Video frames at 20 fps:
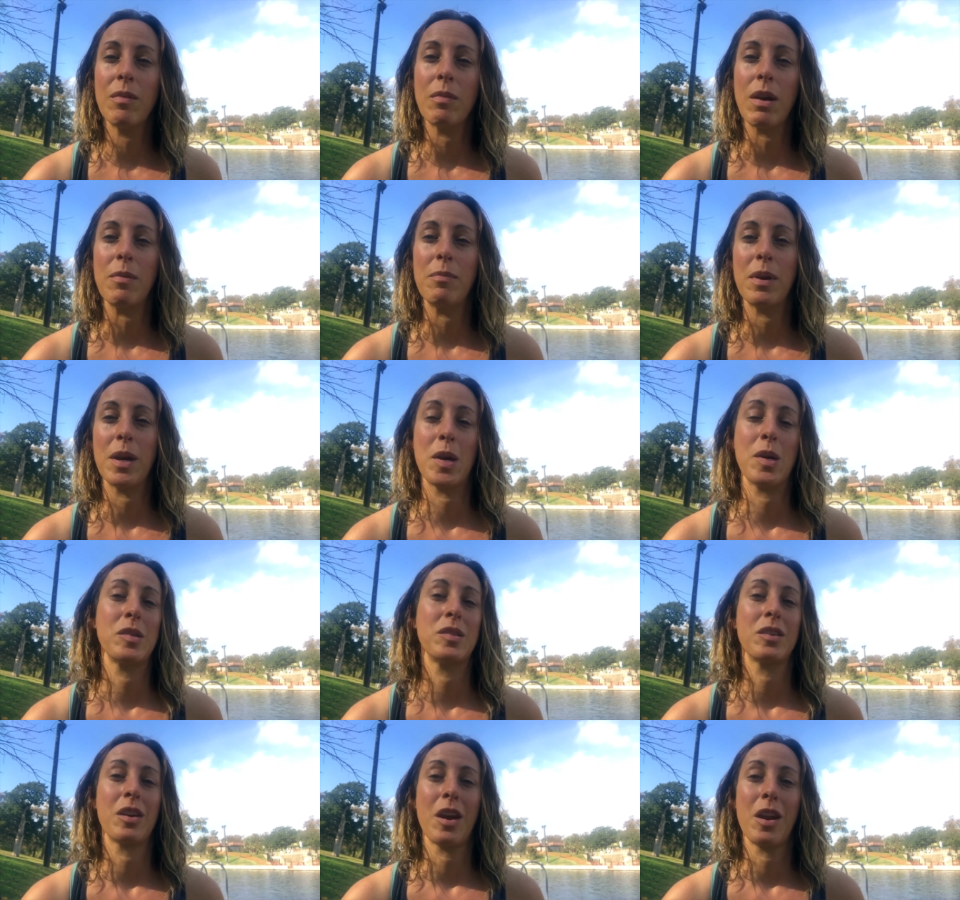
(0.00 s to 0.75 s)
My
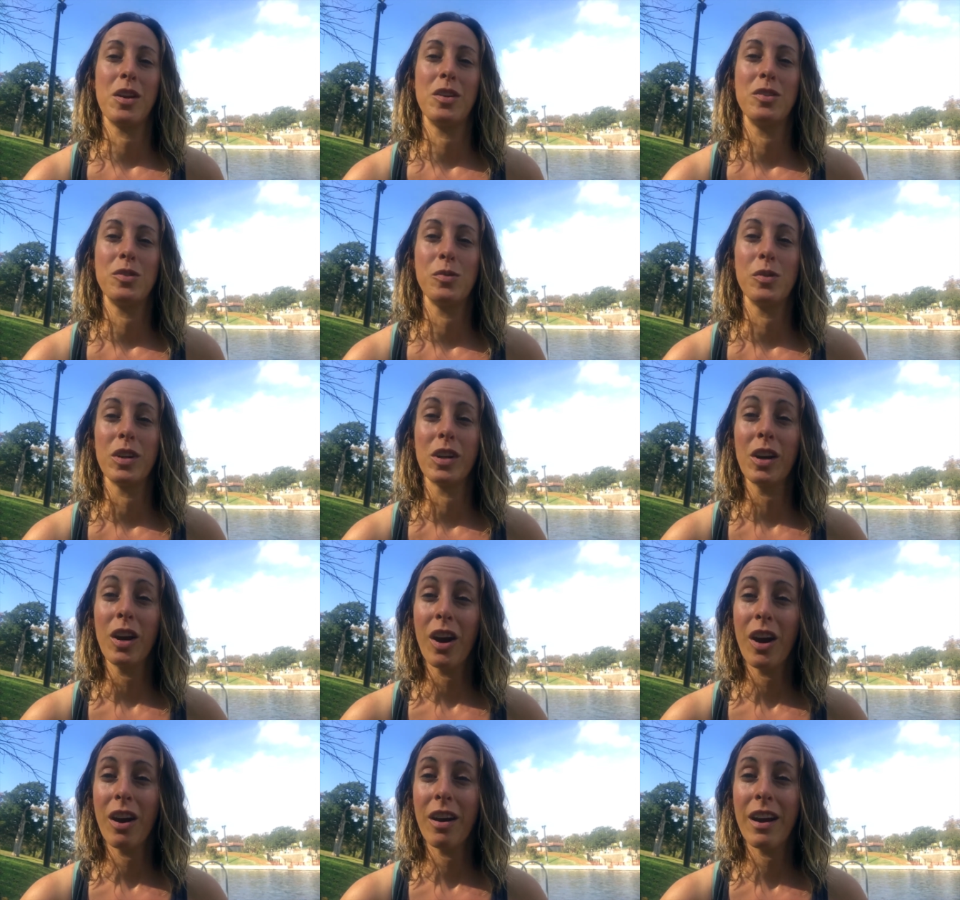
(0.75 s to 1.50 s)
parents got into a
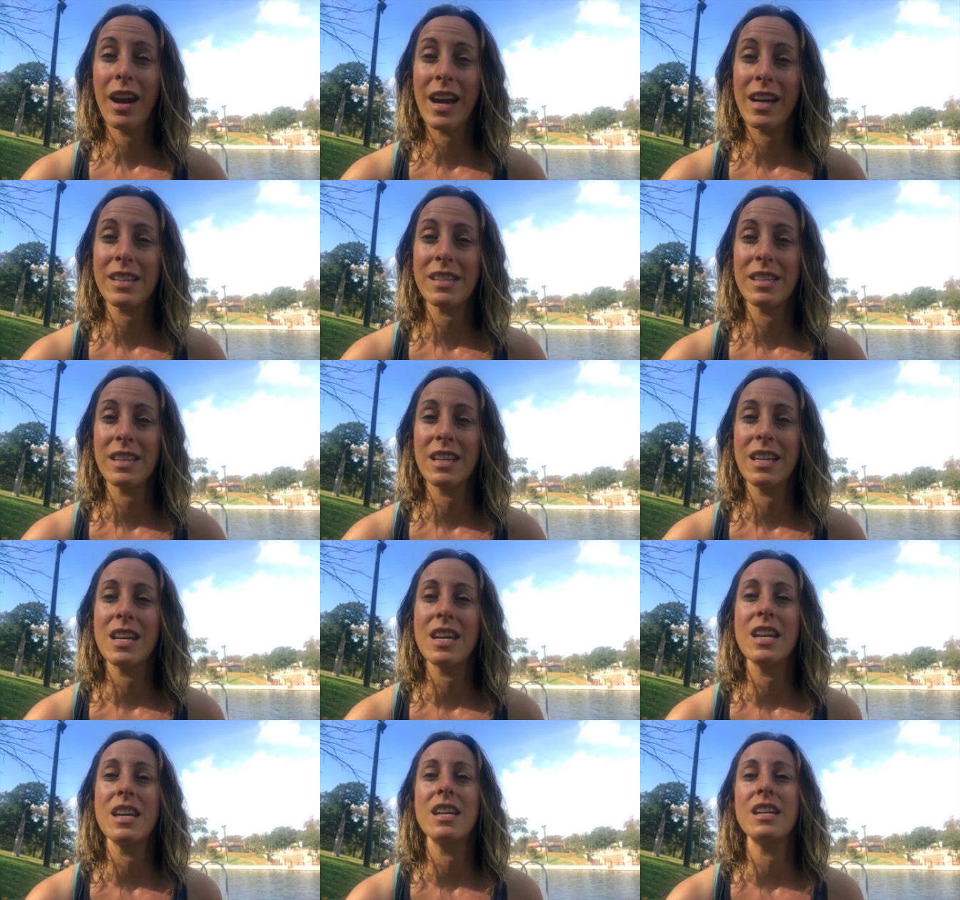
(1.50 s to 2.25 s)
car
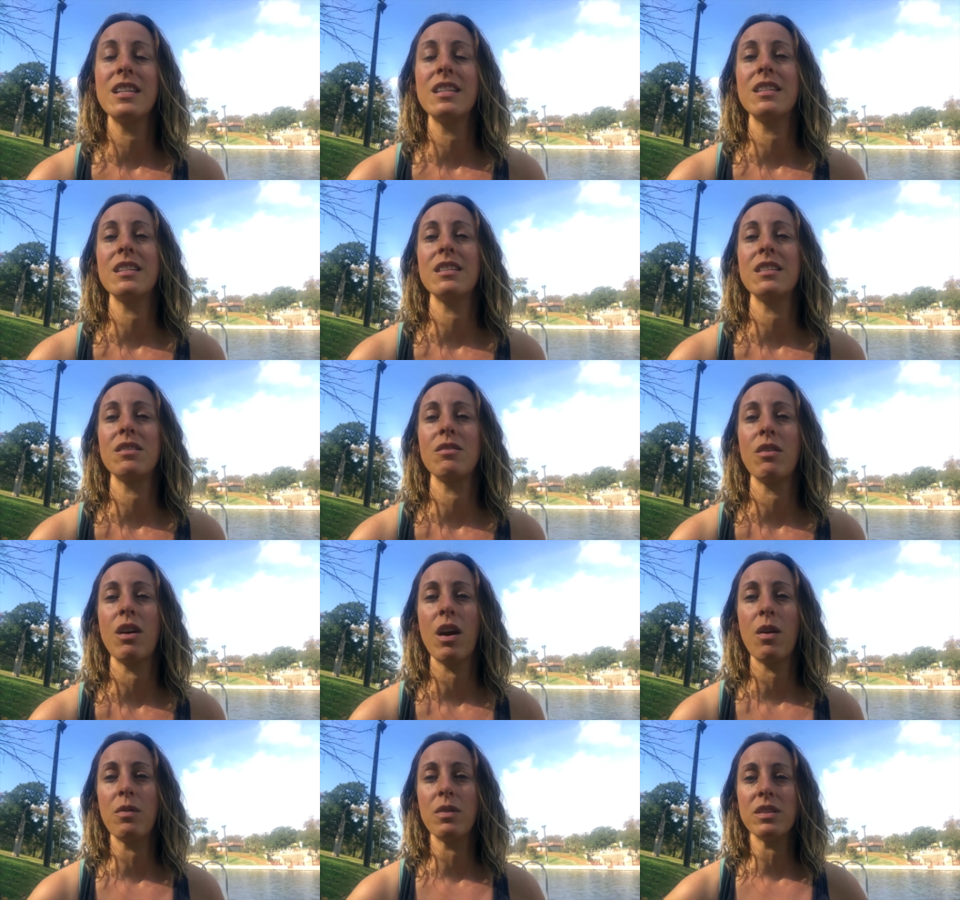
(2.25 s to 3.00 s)
accident, so
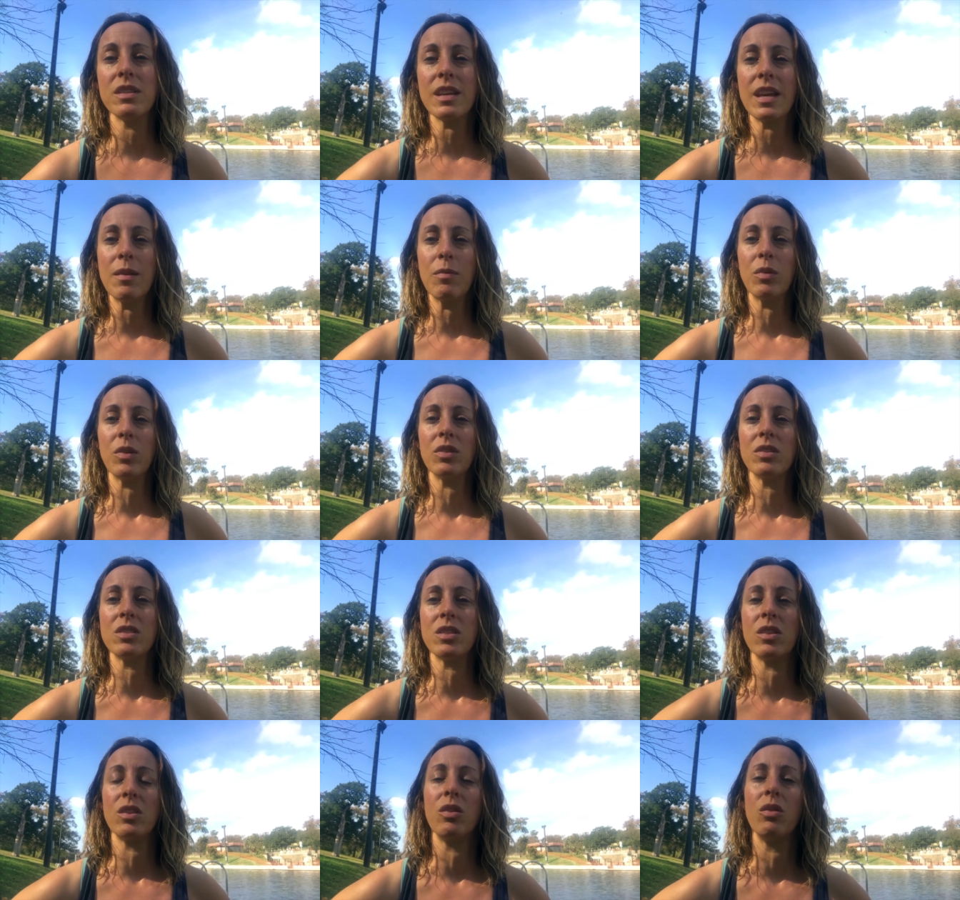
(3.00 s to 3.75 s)
I was able
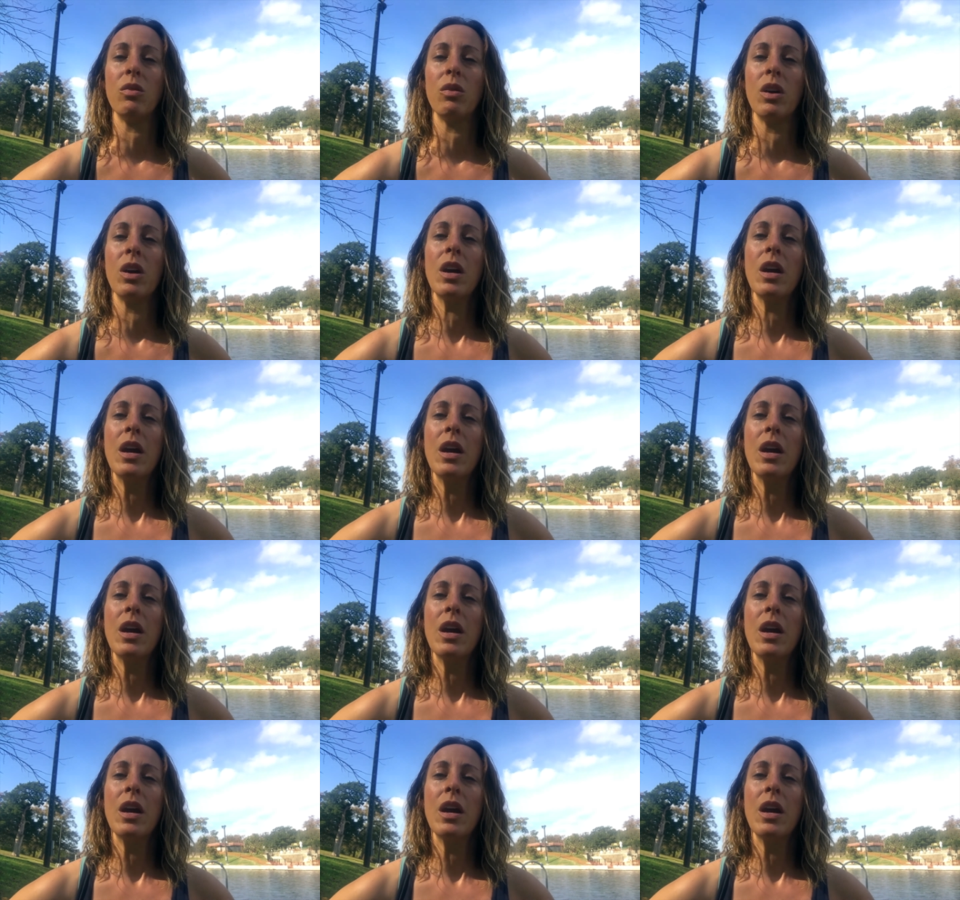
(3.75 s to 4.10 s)
to